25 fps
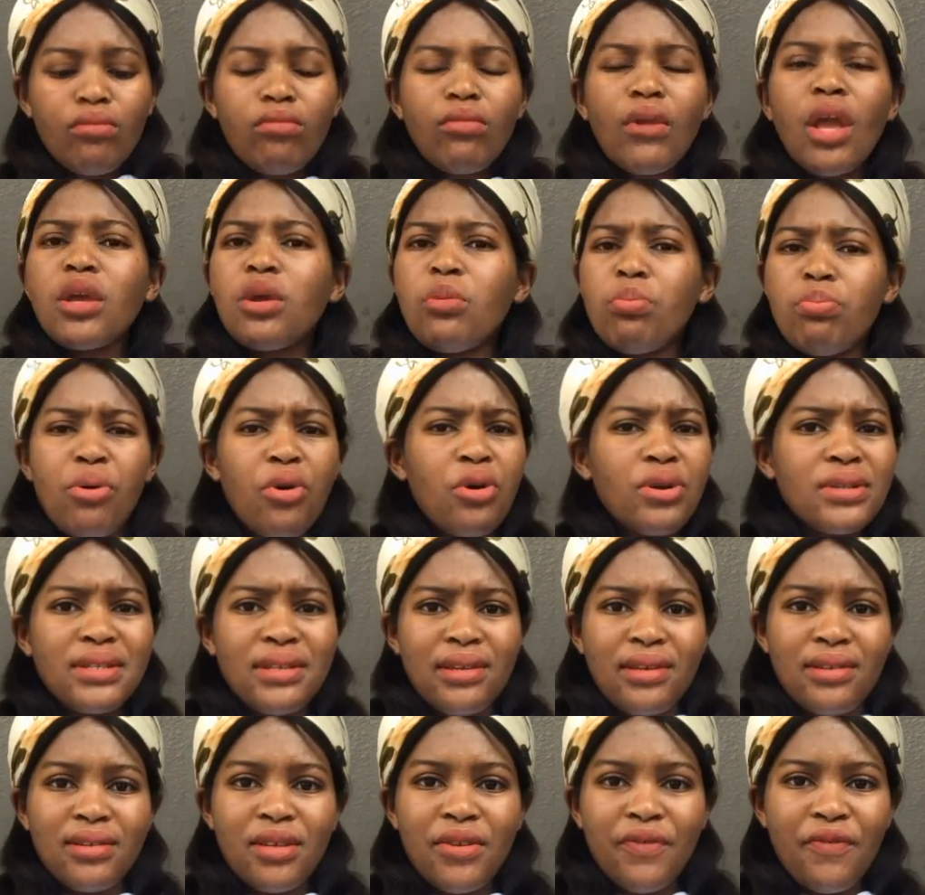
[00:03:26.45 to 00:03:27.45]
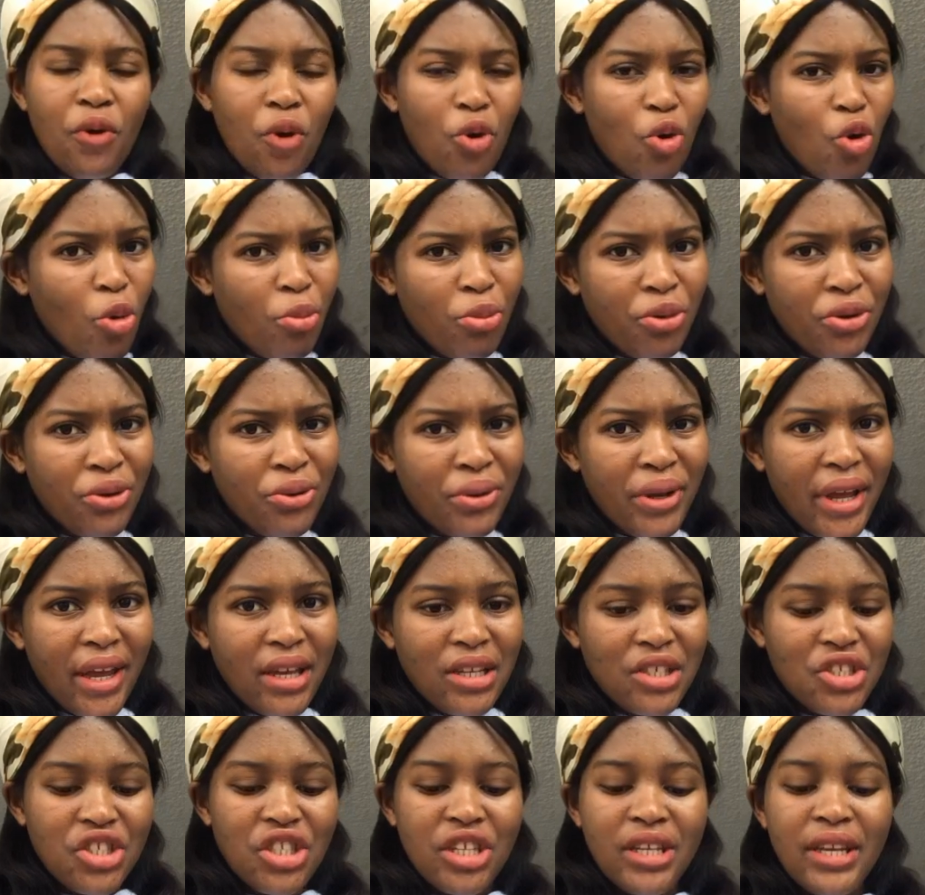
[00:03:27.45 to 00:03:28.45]
important for
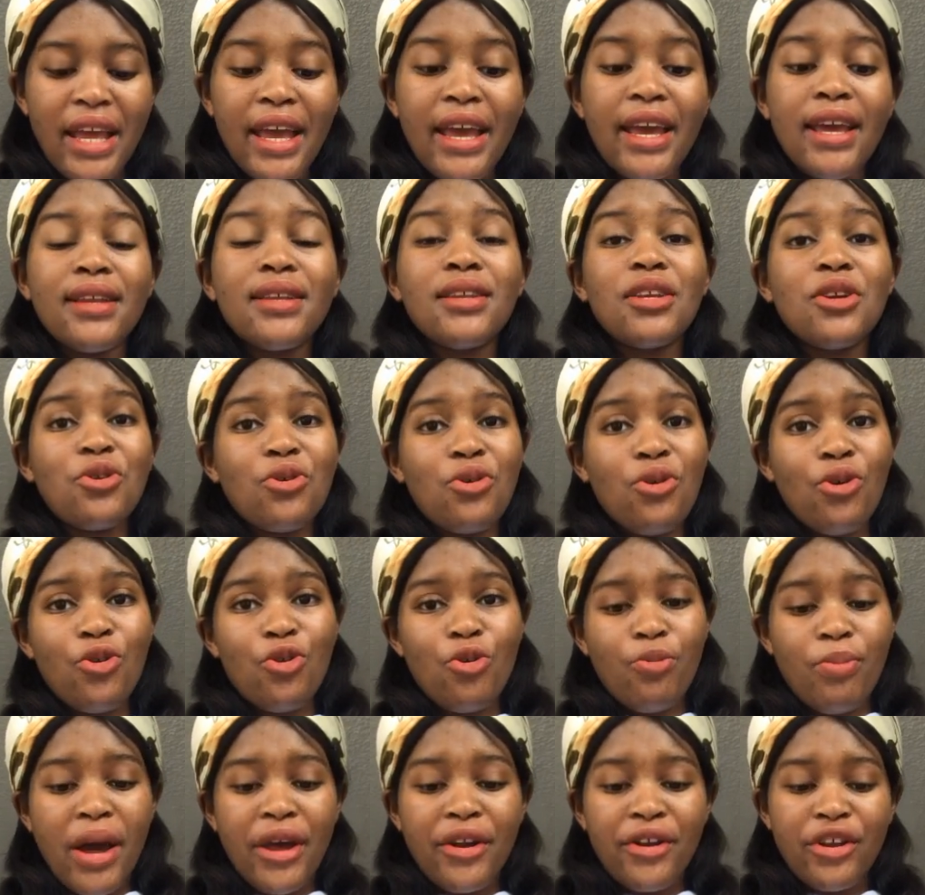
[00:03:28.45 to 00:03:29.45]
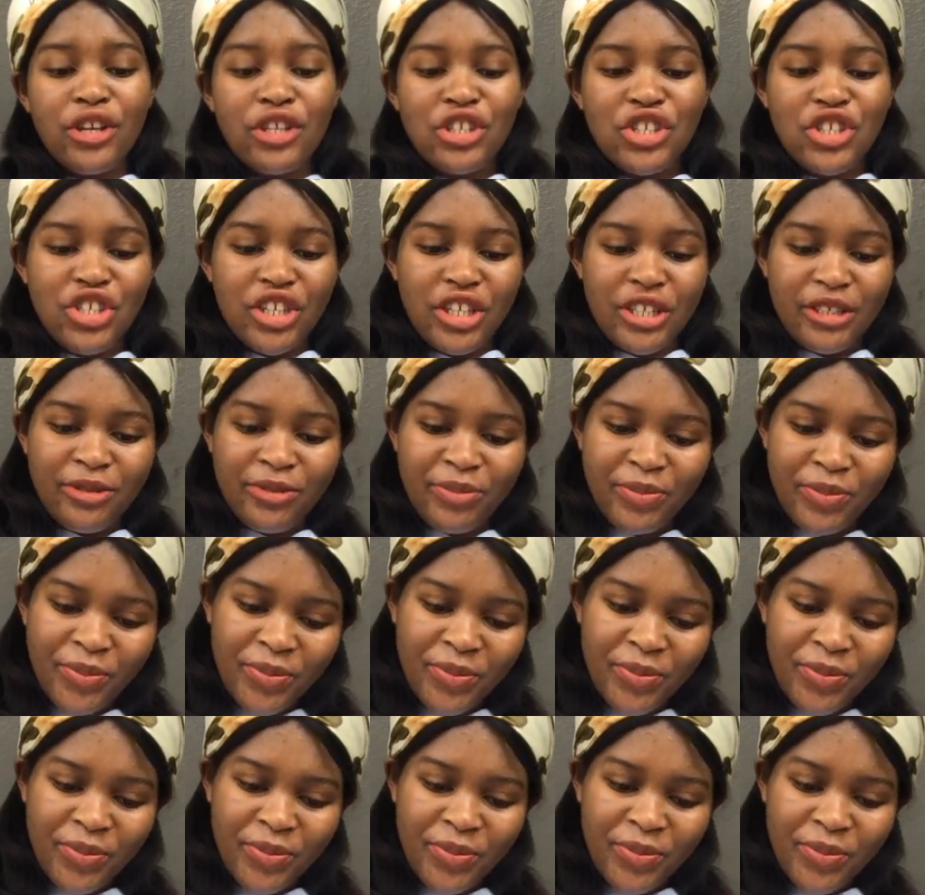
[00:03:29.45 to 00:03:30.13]
communication and collaboration.